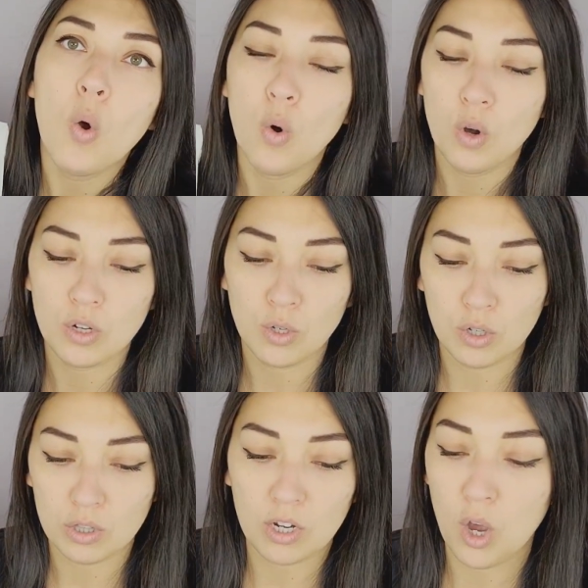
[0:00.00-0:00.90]
or
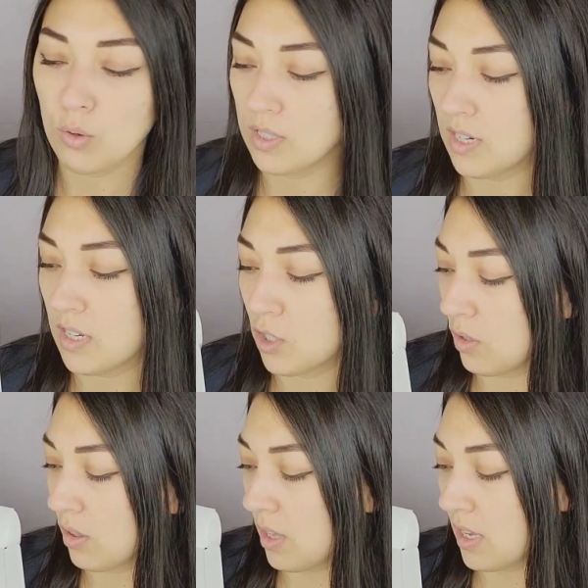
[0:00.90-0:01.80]
you're like hosting
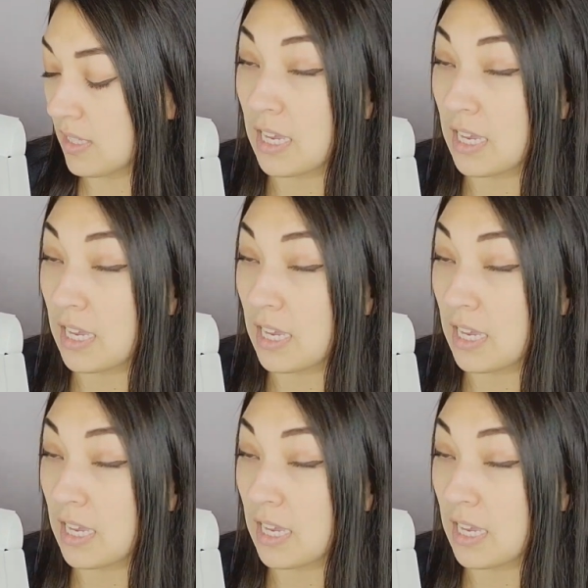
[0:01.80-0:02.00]
certain things